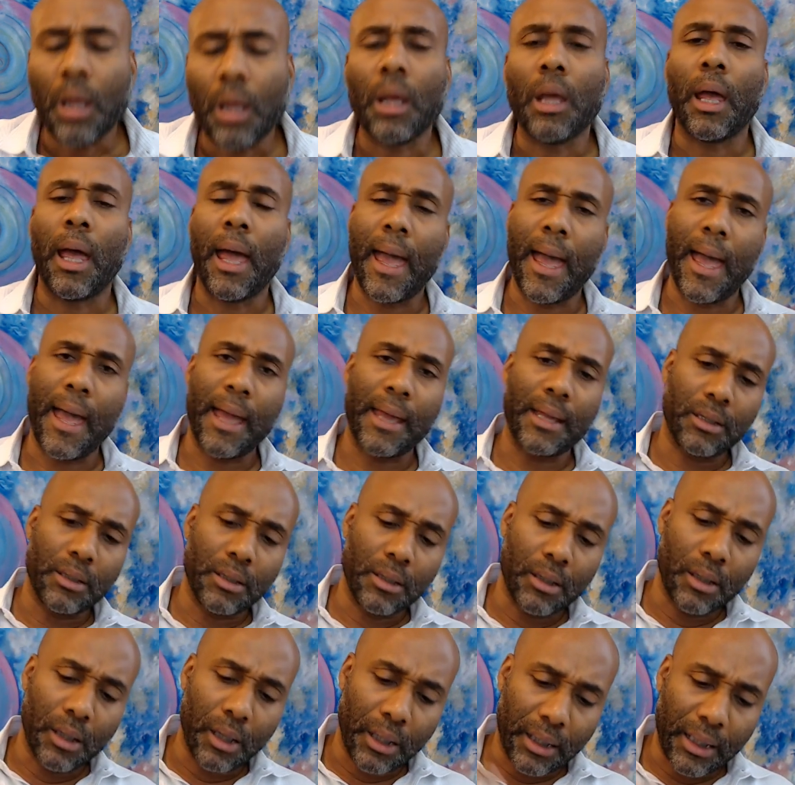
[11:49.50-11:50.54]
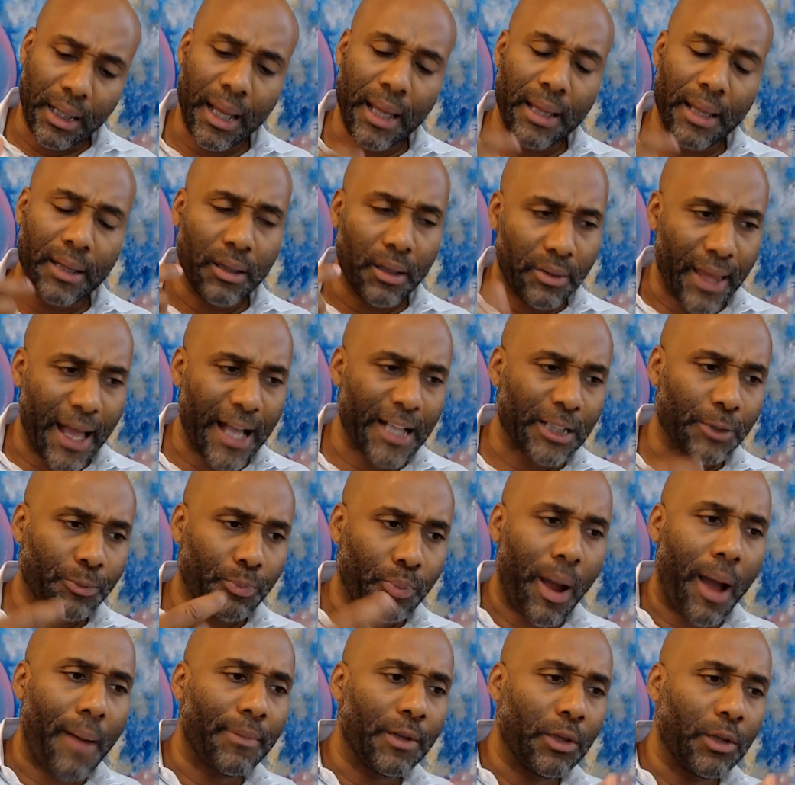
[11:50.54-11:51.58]
and again, that's
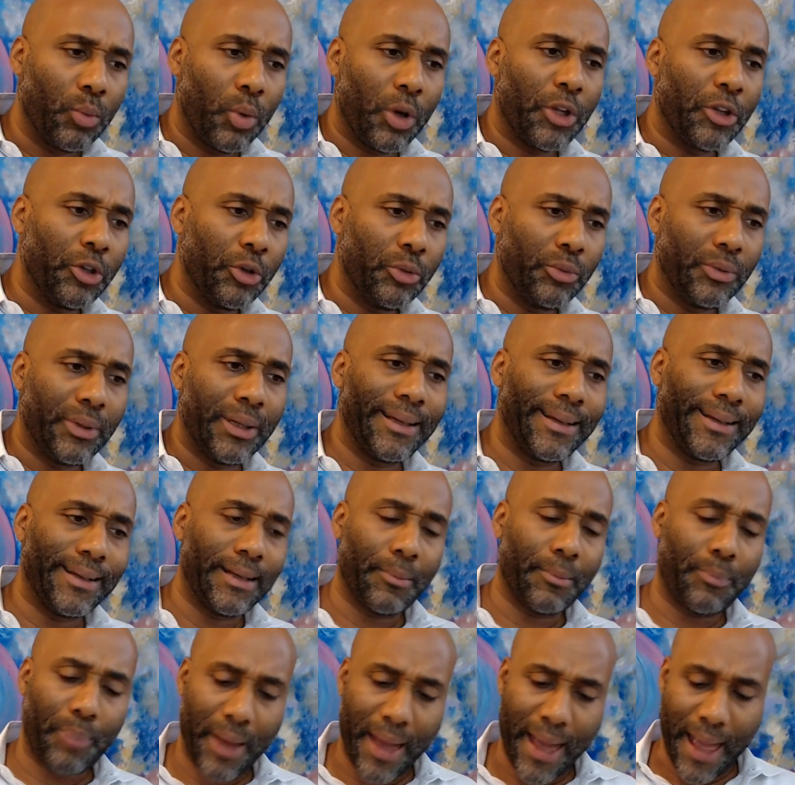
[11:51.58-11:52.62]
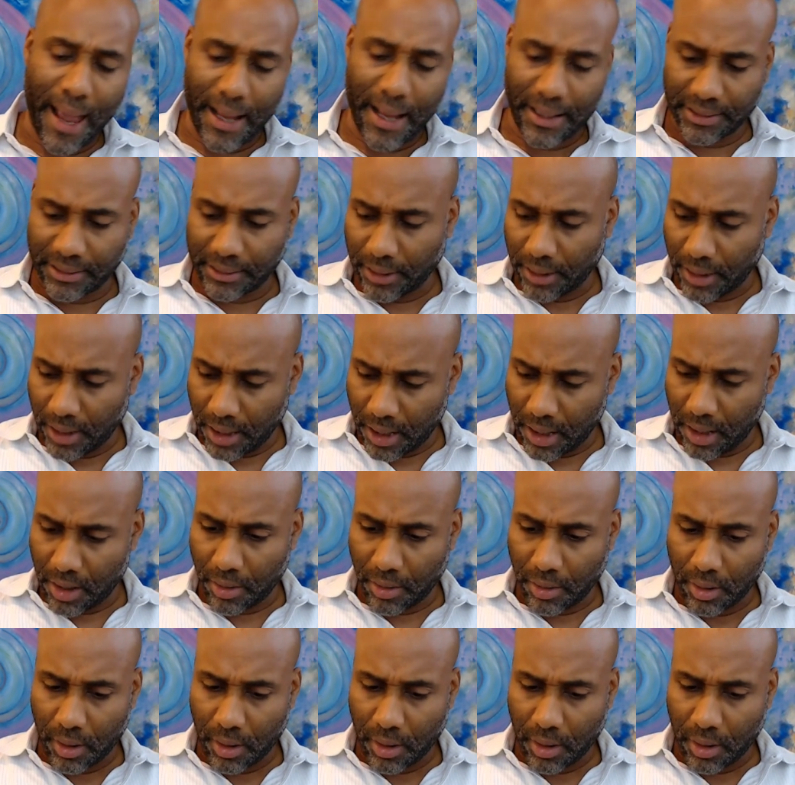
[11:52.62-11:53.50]
probably what you did in the past here.